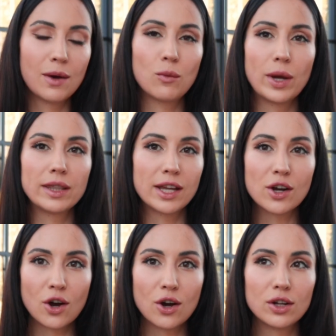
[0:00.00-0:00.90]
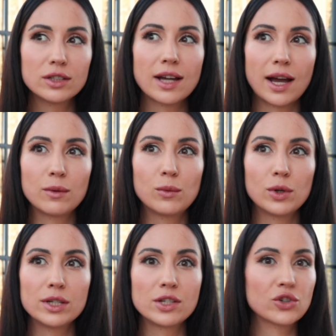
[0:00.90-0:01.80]
when they called, I
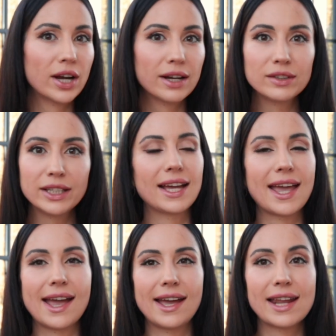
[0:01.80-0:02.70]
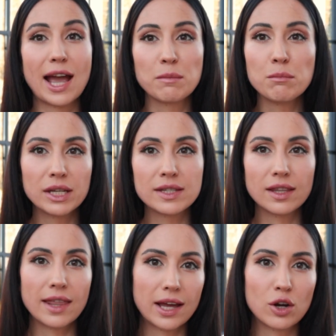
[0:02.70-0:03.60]
was traveling and I
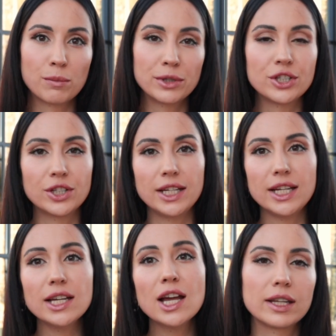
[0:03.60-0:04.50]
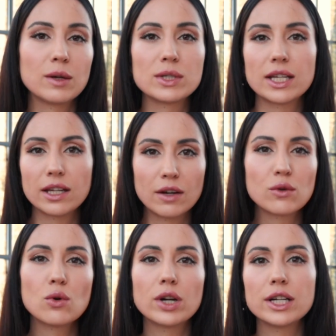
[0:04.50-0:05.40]
missed that opportunity. And he was like,
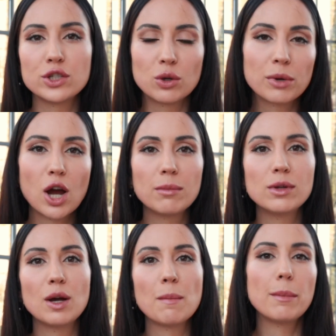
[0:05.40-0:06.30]
of course, no problem,